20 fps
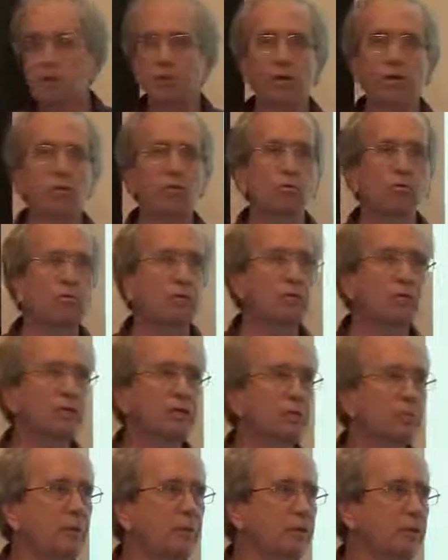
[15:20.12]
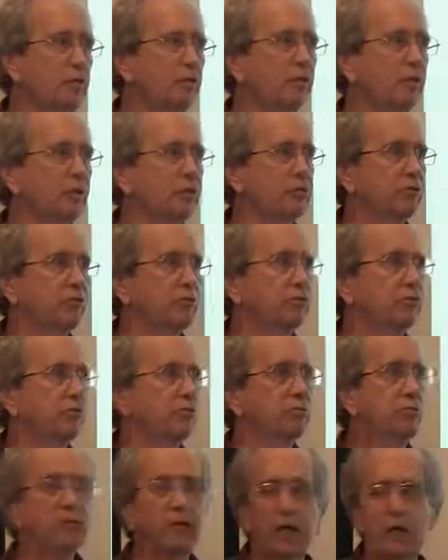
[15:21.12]
so it's possible
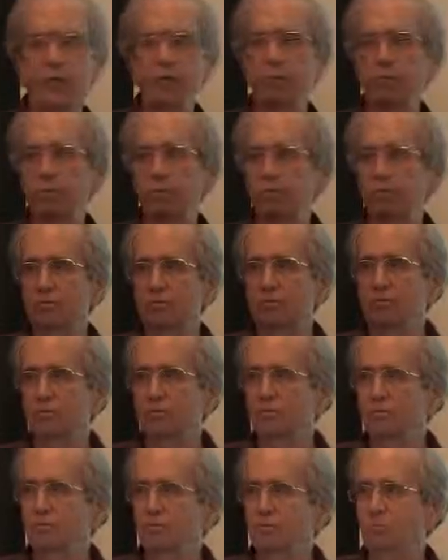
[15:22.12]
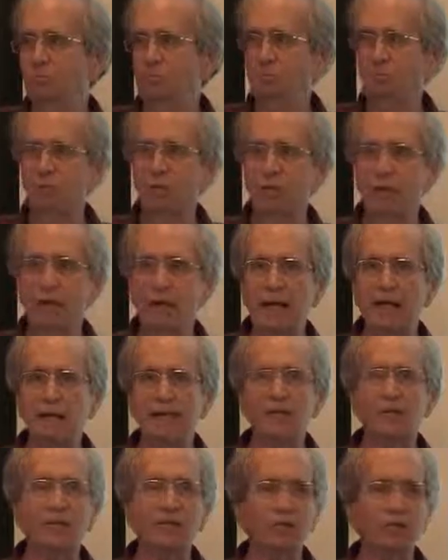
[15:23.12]
to type command
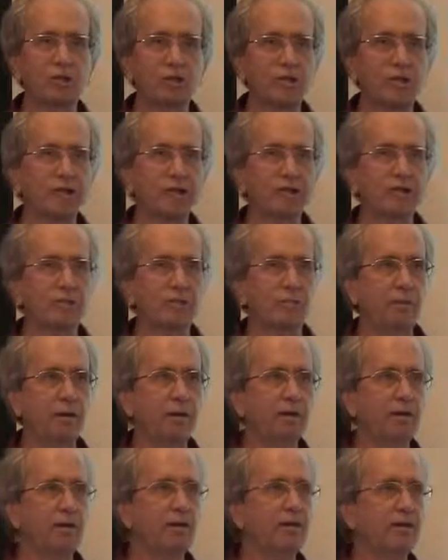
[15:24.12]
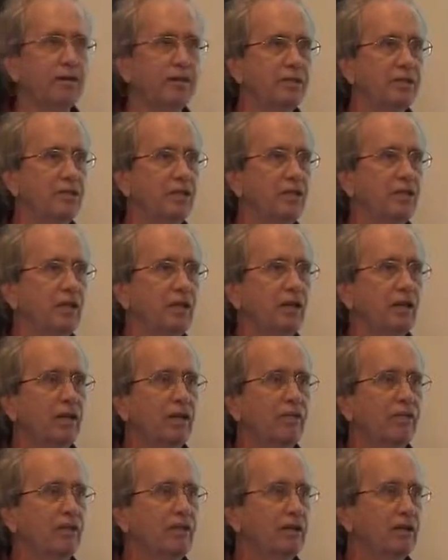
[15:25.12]
lines, Linux command lines,
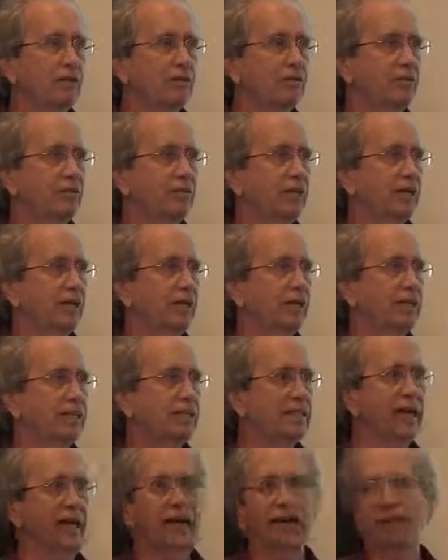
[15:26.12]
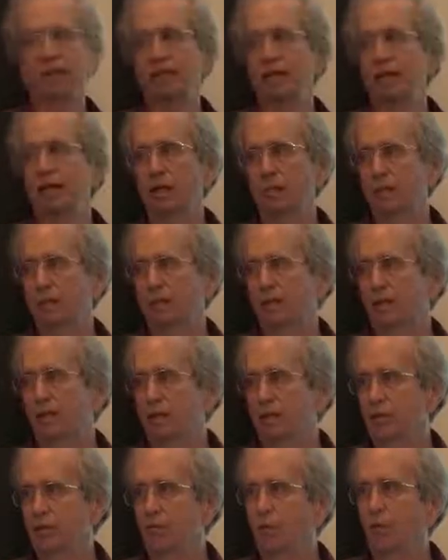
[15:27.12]
that exactly
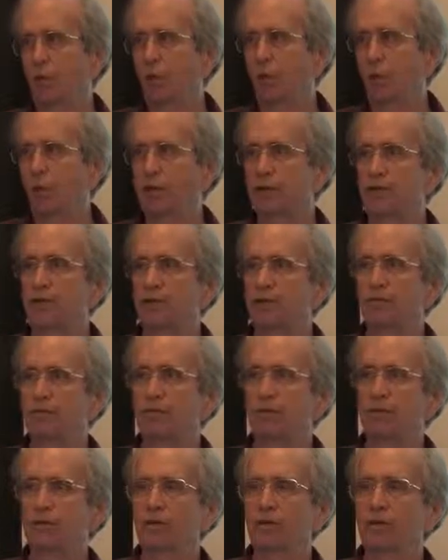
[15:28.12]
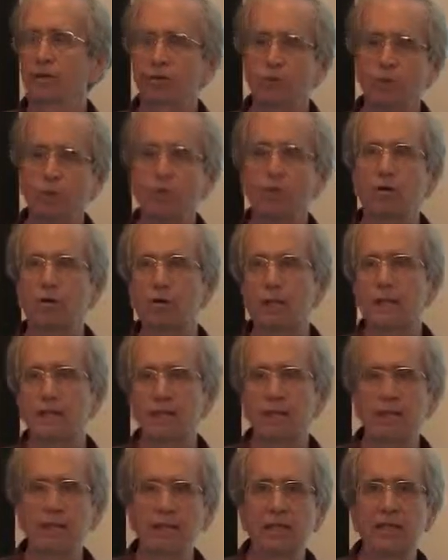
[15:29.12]
emulate what the Arduino
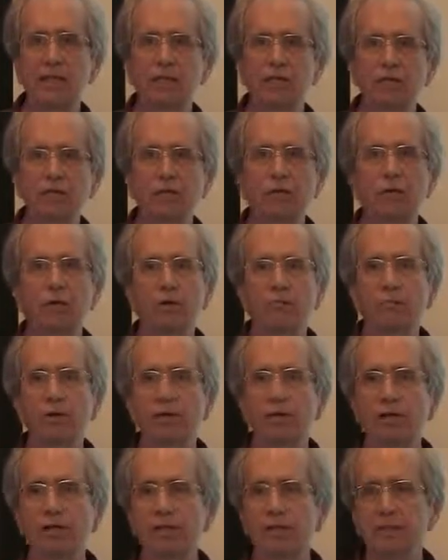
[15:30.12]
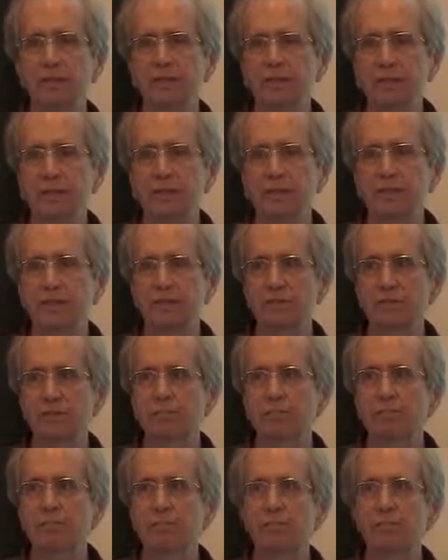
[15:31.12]
IDE is doing behind the scenes.